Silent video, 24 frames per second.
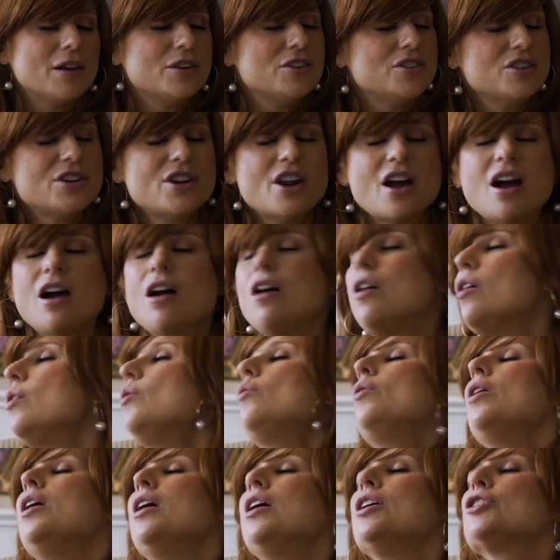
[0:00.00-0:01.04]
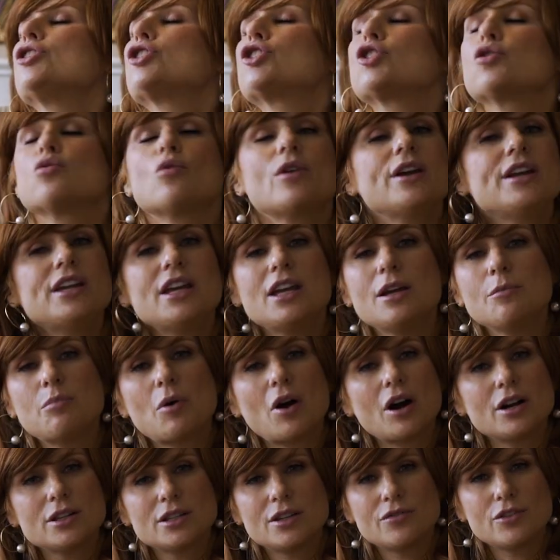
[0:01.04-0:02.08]
no shrinking
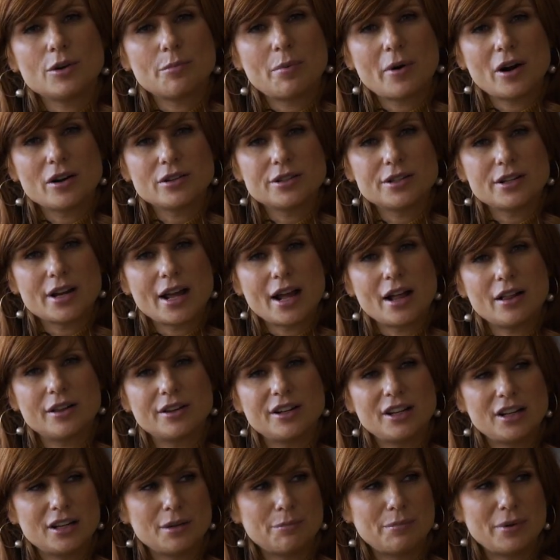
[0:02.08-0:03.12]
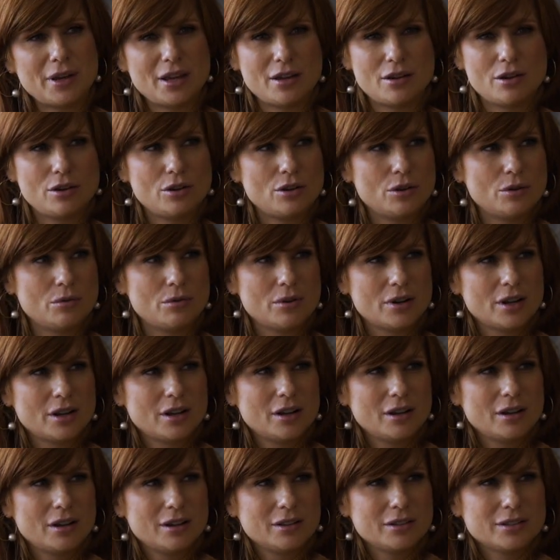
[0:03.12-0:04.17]
parts of your personality to be who
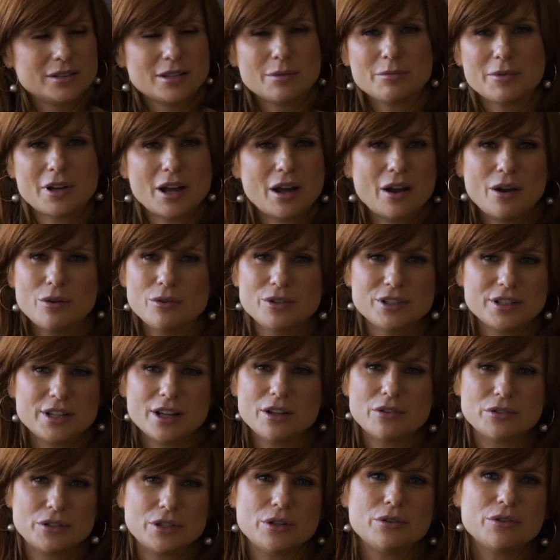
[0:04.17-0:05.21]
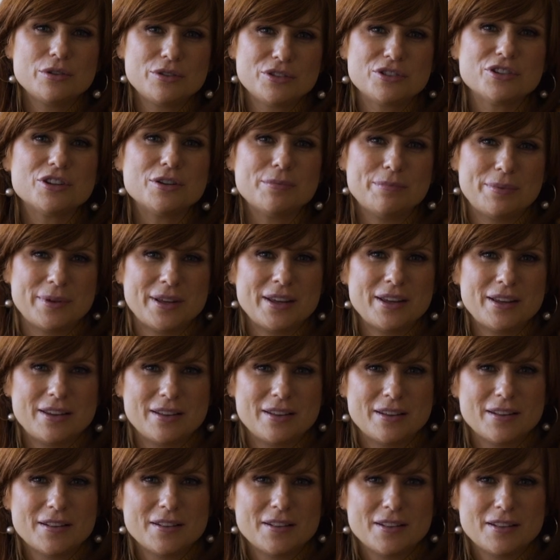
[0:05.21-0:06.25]
some coach tells you you should be.